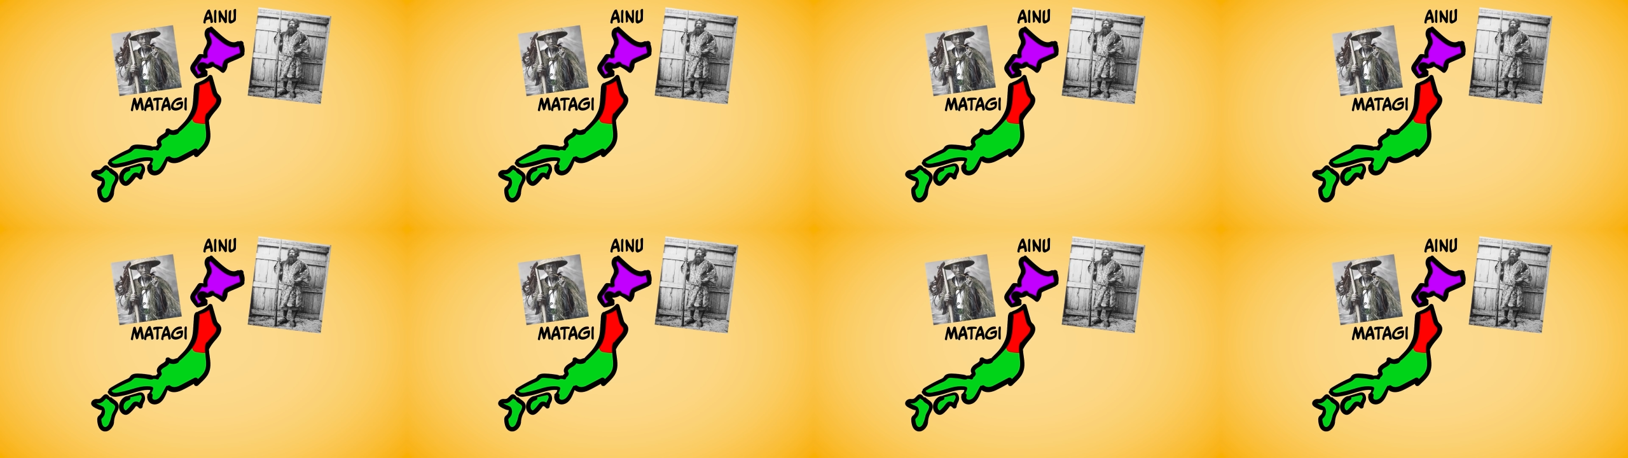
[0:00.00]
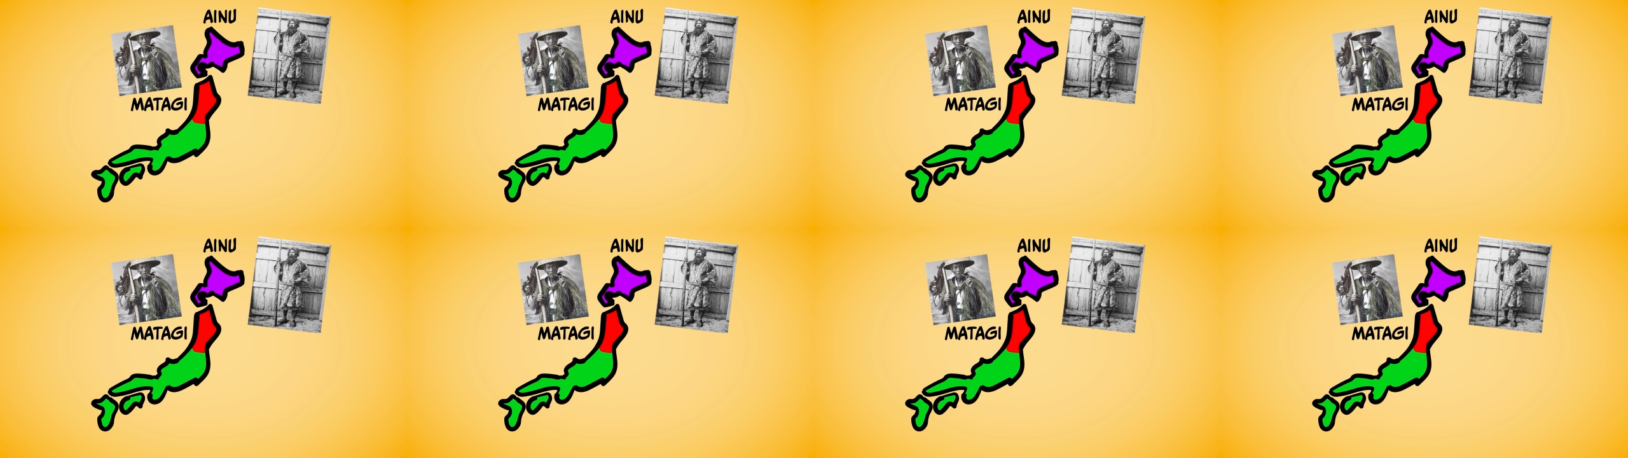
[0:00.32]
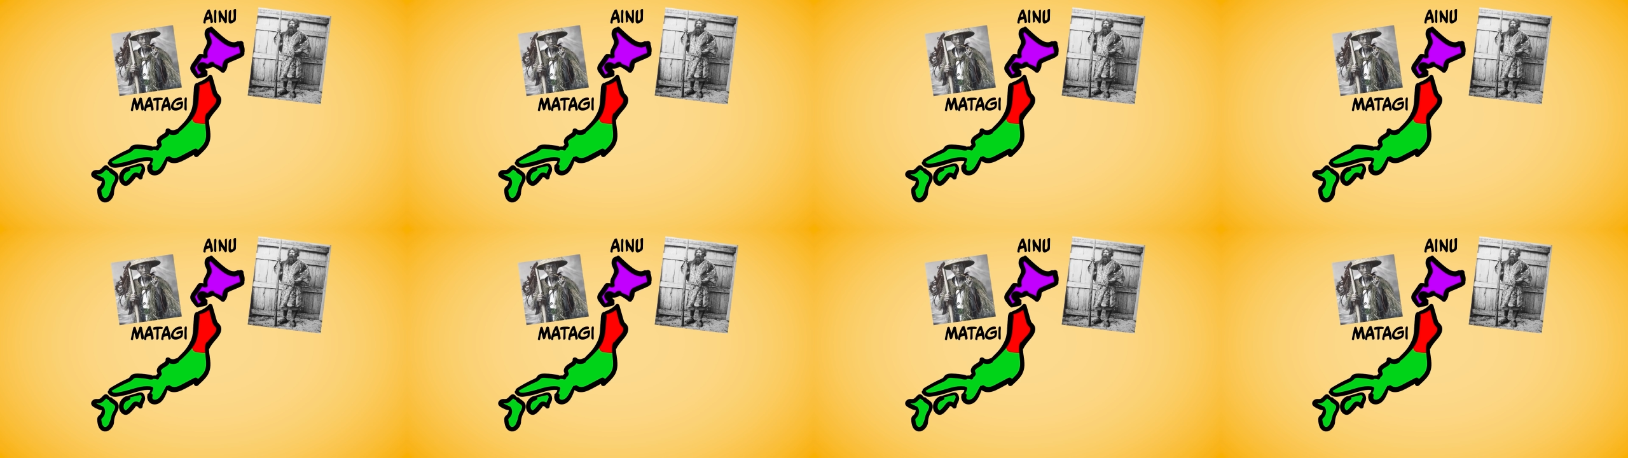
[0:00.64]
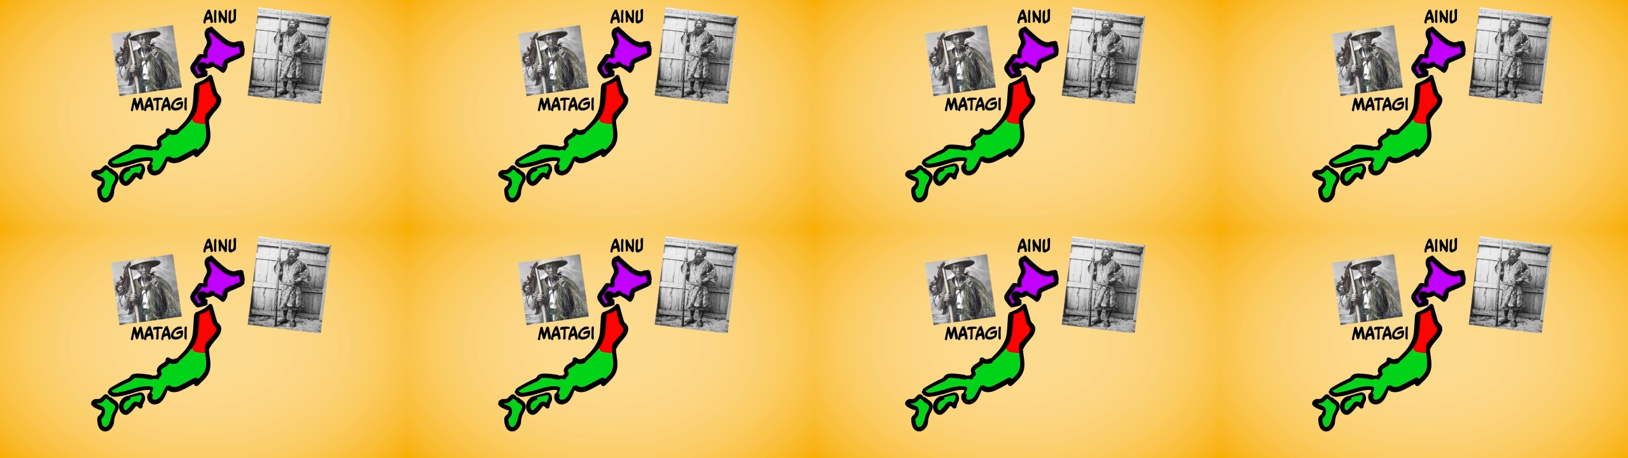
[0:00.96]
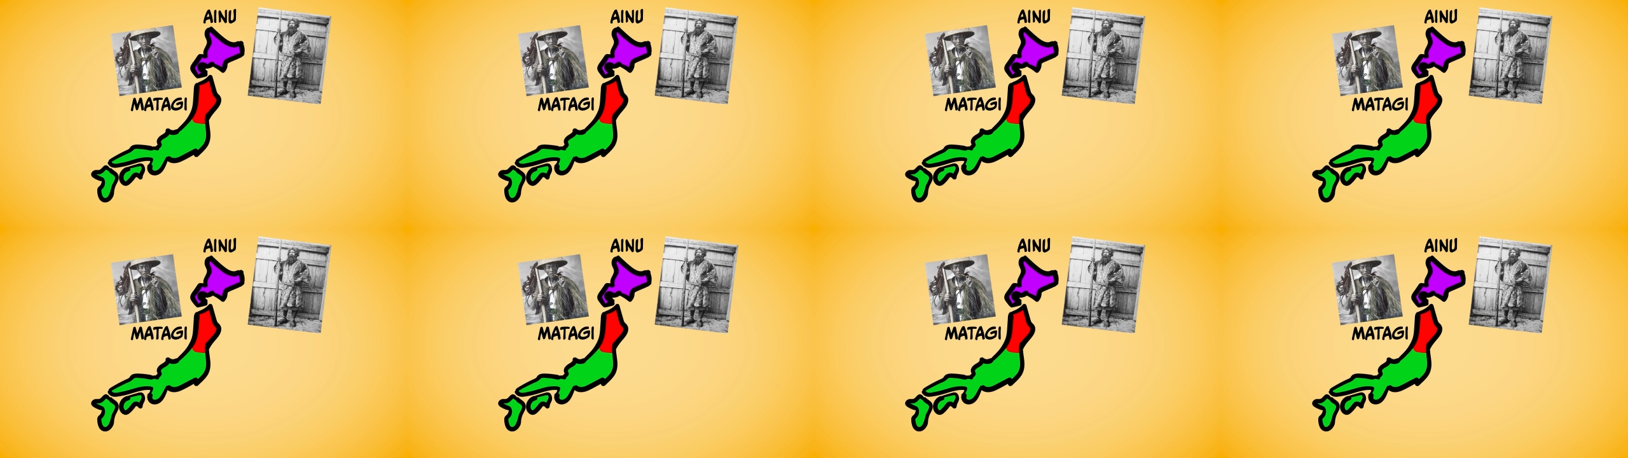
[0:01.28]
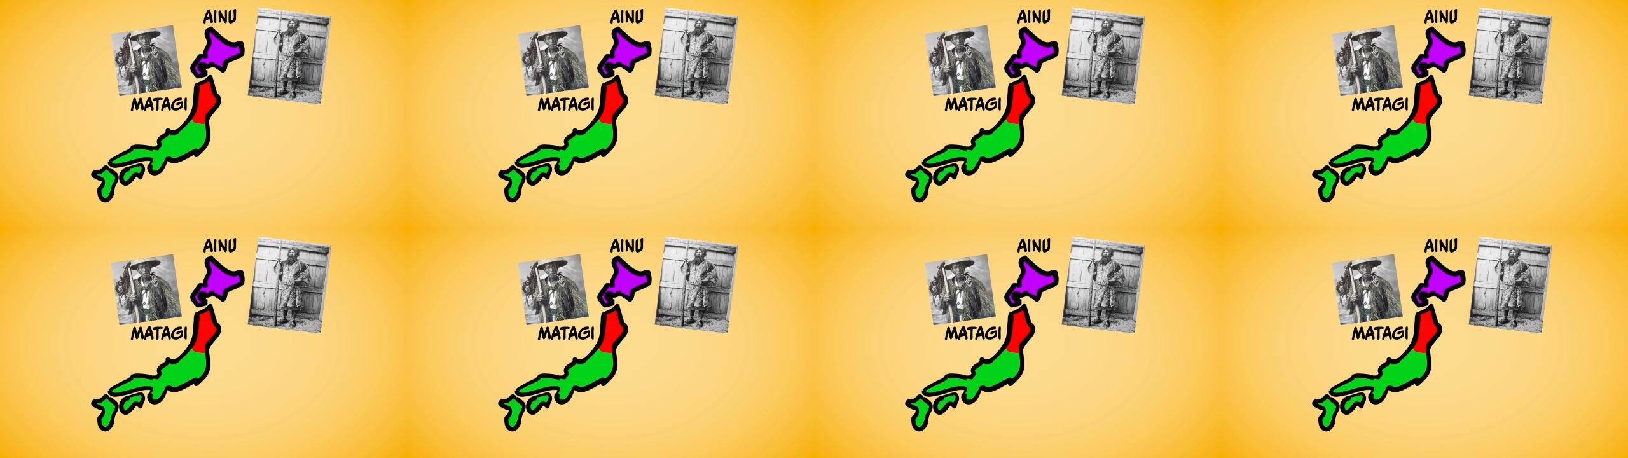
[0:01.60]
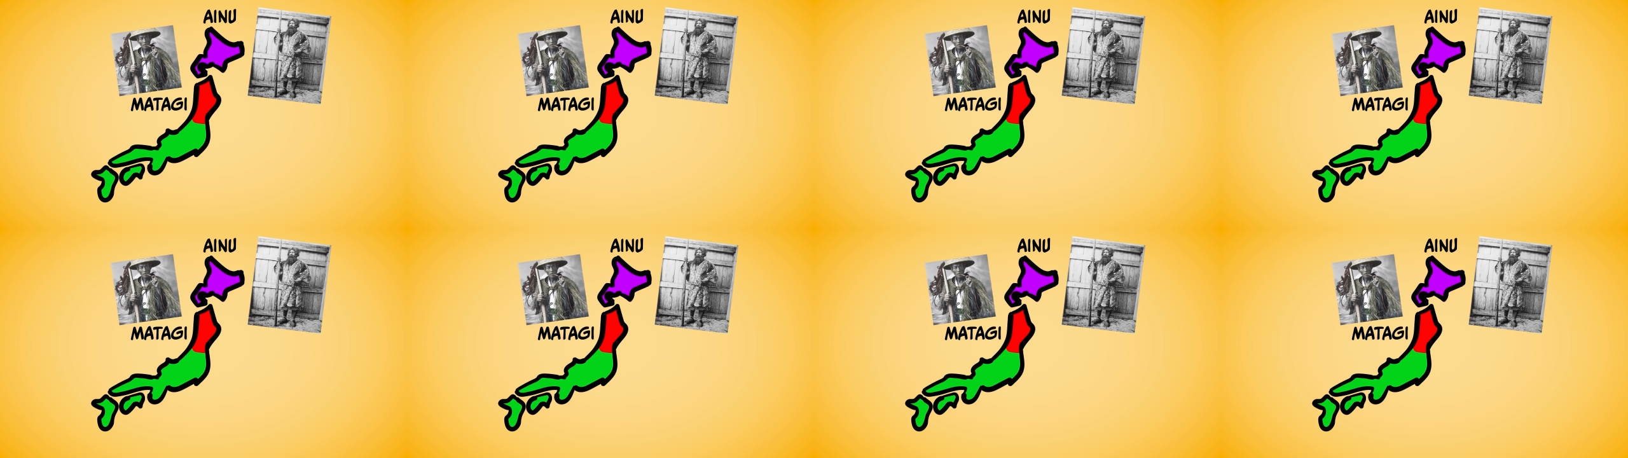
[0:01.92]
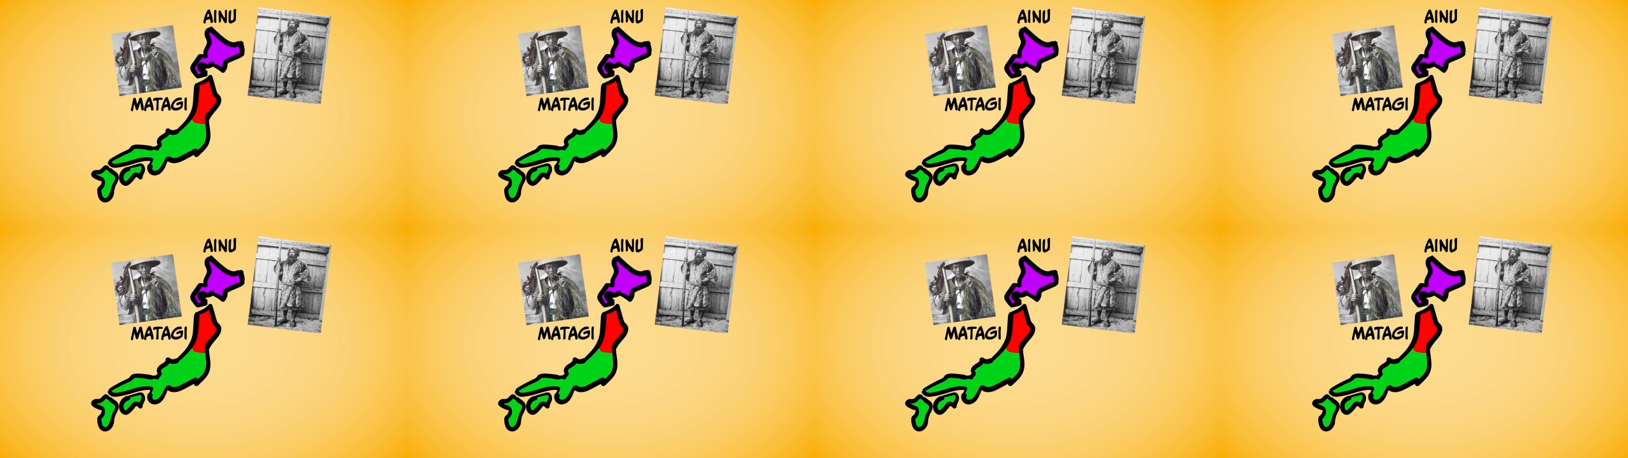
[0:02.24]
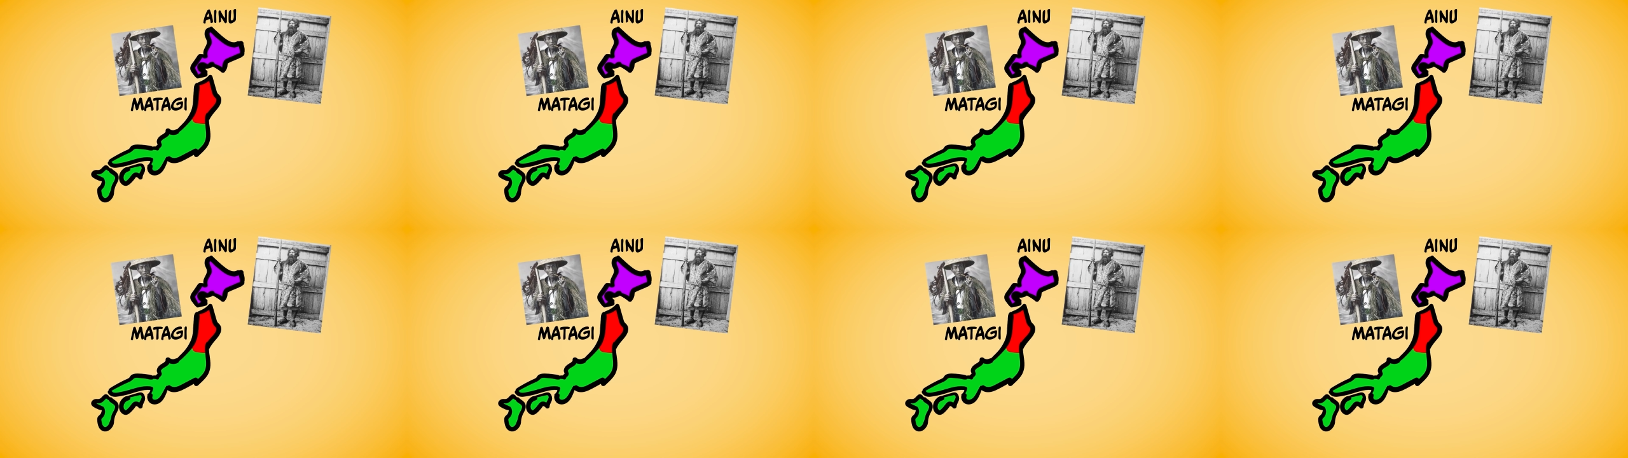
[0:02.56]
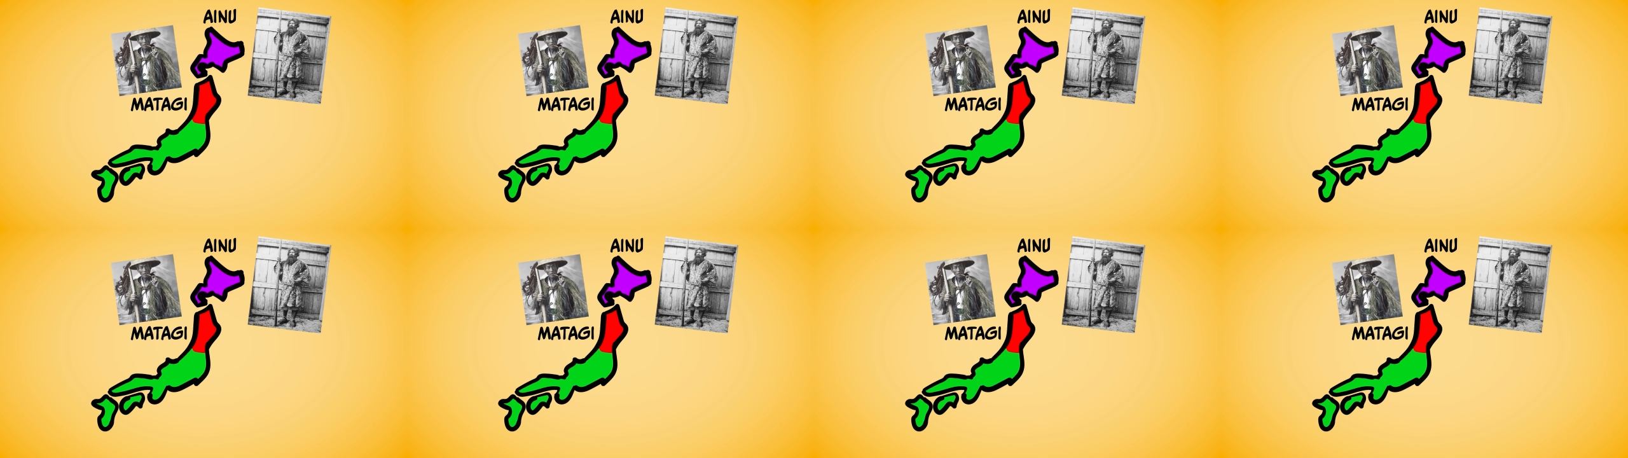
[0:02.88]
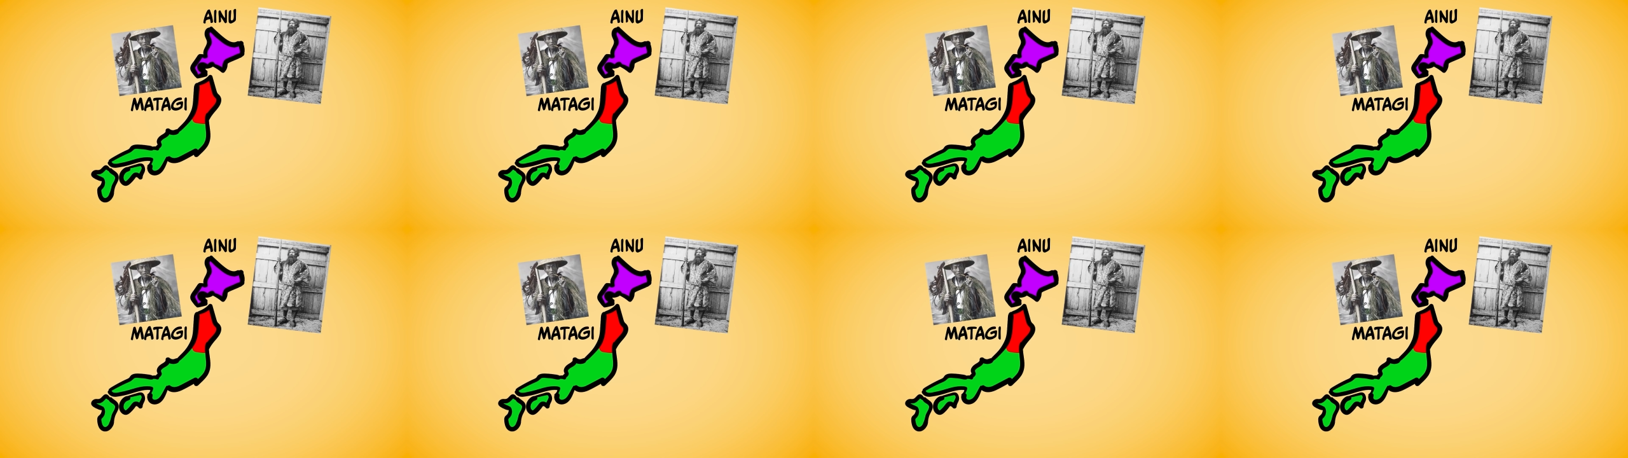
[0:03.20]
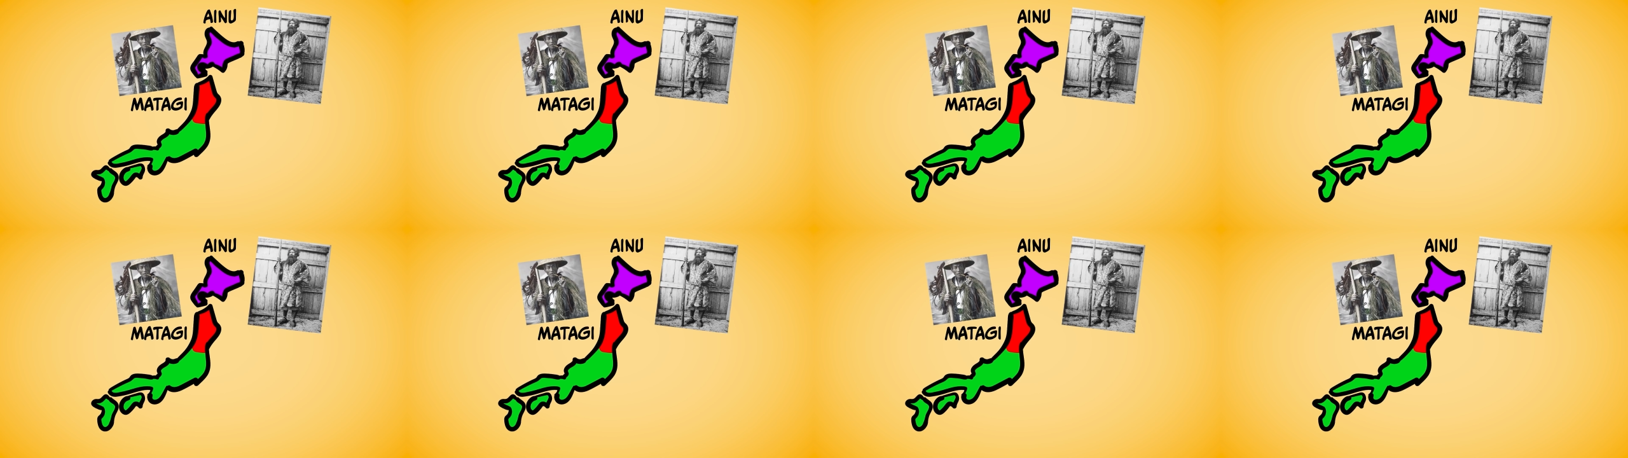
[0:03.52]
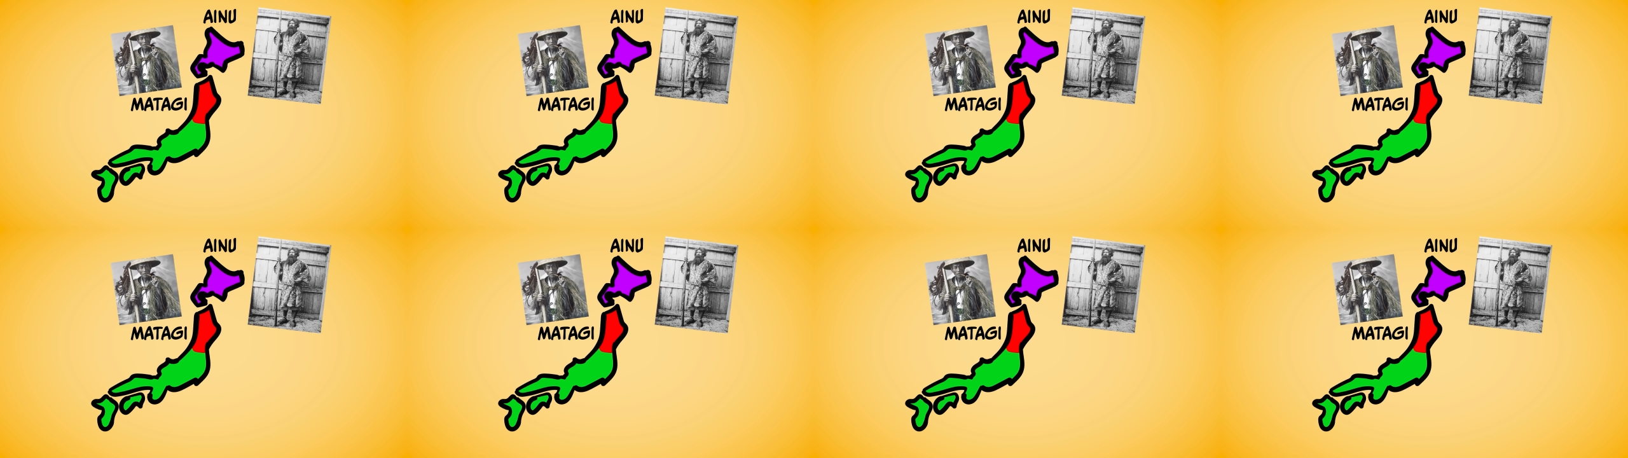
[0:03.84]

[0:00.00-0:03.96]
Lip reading: No face is visible, so there are no lips to read.